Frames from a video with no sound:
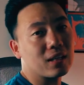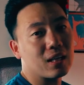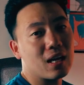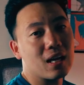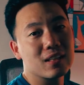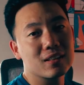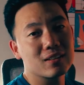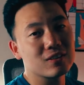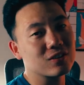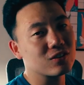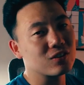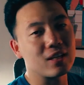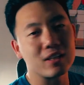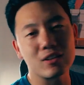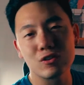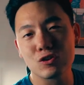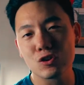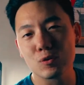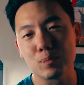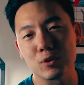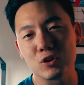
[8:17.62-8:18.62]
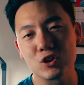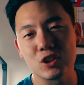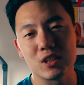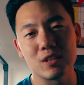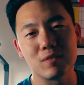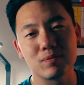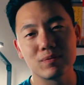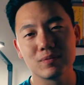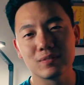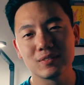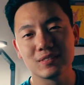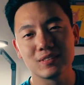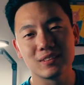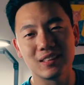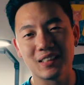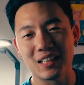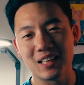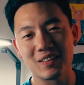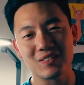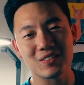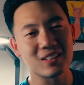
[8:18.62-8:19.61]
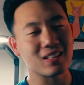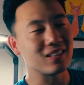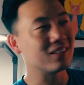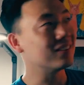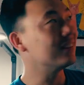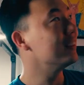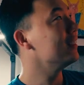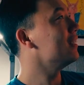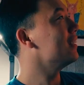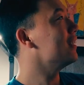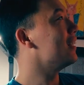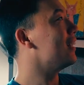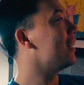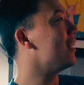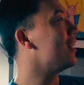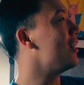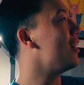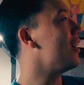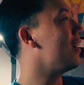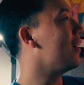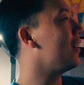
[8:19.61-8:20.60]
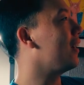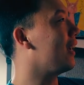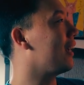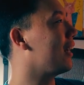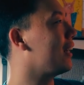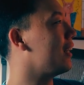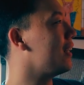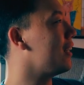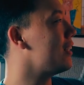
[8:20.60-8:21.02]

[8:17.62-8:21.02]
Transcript: got. This is like super cheap on Amazon. And